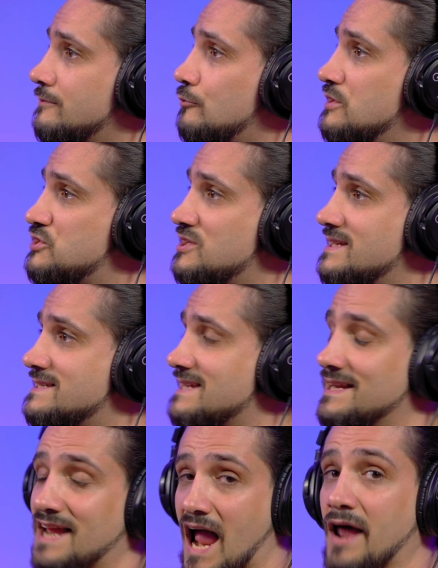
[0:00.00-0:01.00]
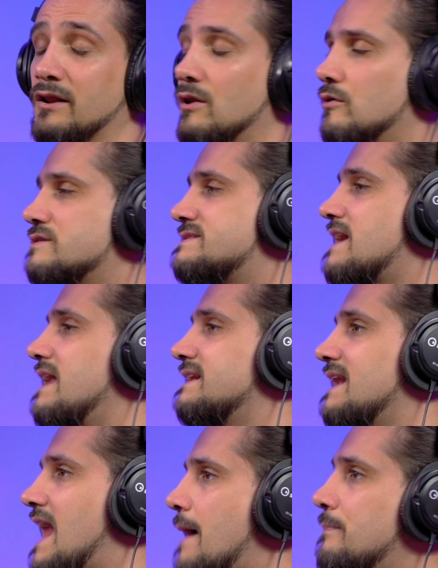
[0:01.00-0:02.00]
which is an analog style
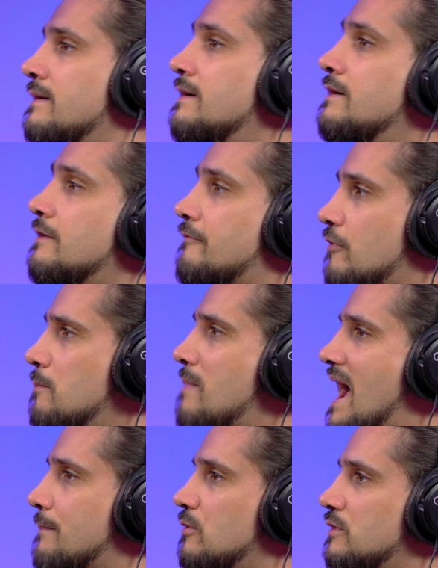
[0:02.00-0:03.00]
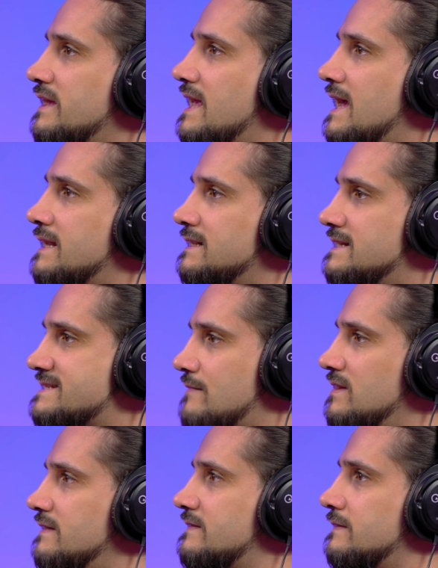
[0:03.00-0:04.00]
clap from Backbone again. Let's
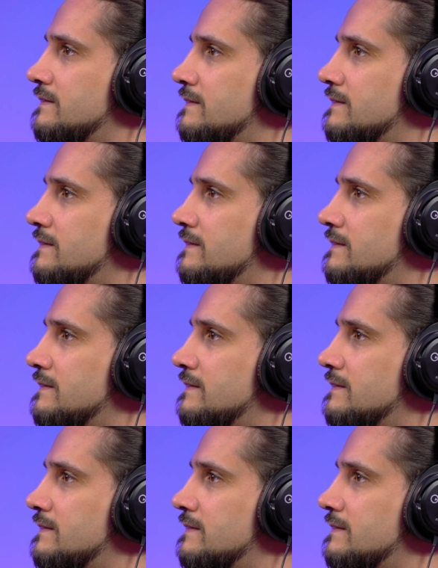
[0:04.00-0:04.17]
have a listen.